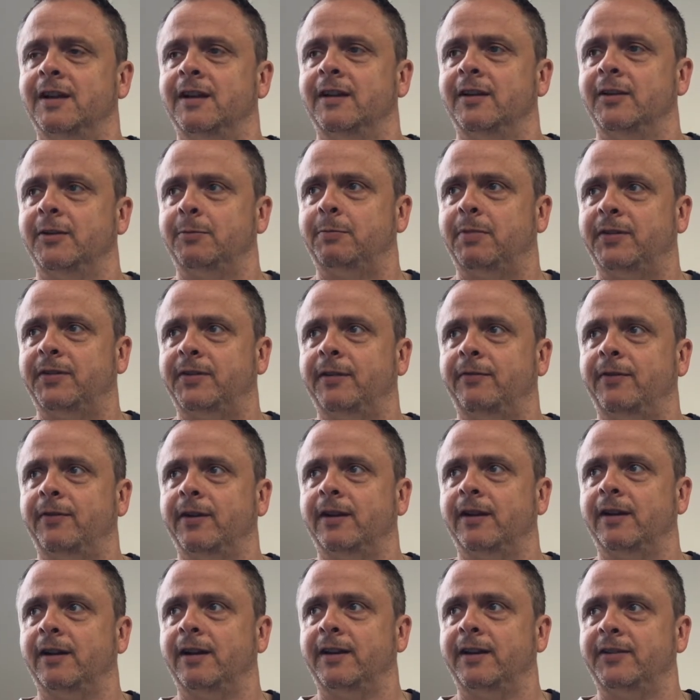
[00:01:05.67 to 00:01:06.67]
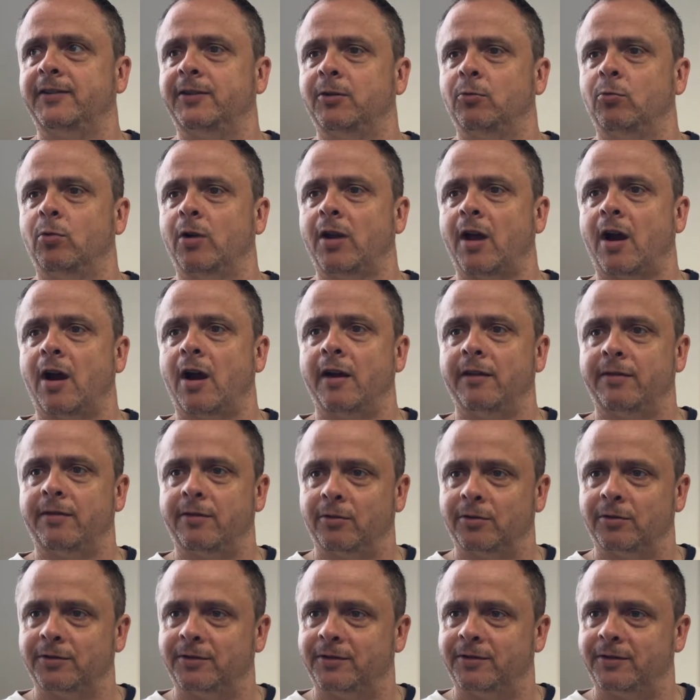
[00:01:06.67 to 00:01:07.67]
specifically a list of what I
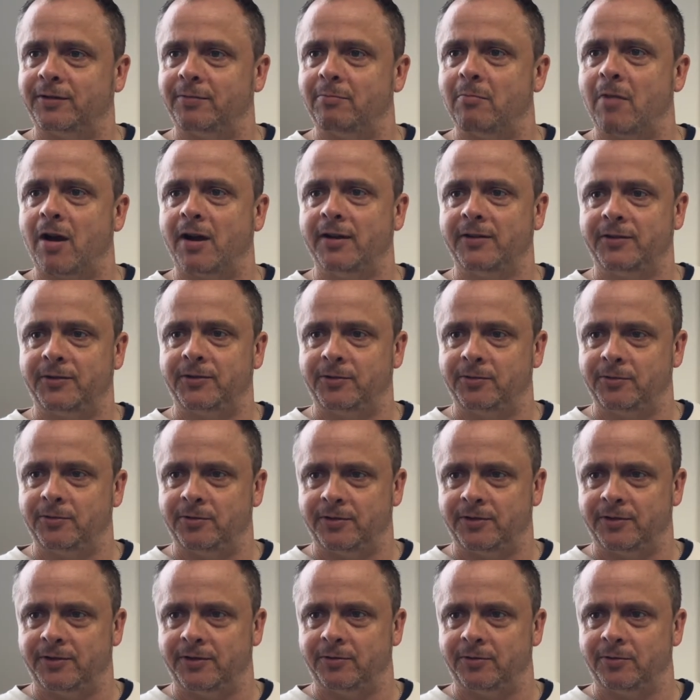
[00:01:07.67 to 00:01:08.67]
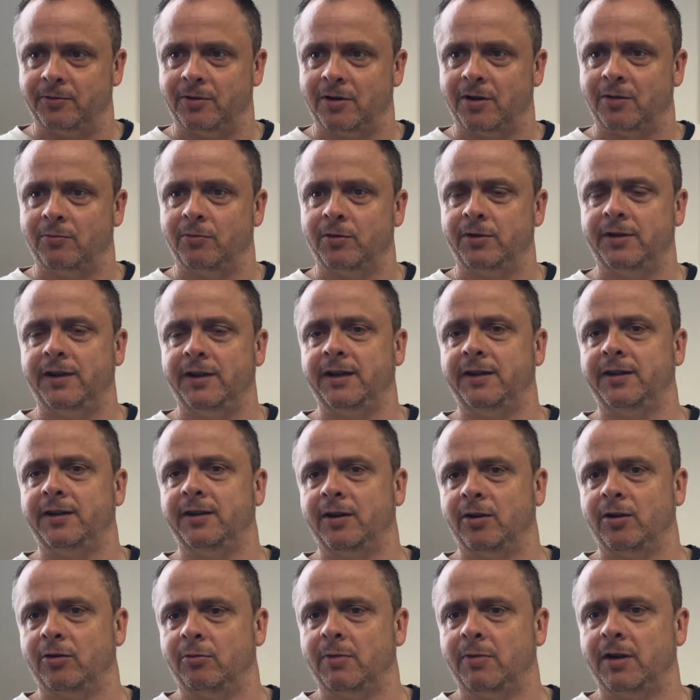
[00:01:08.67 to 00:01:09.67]
thought my students would need to
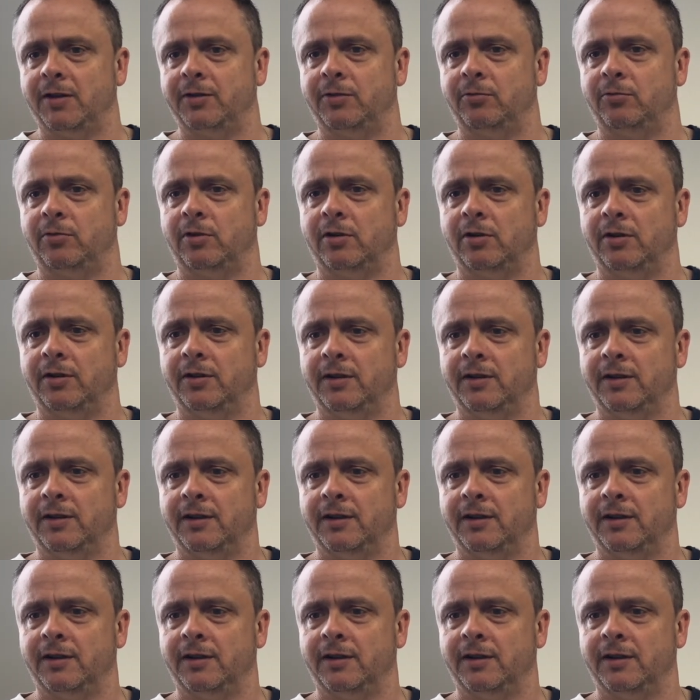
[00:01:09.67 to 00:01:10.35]
know about the world.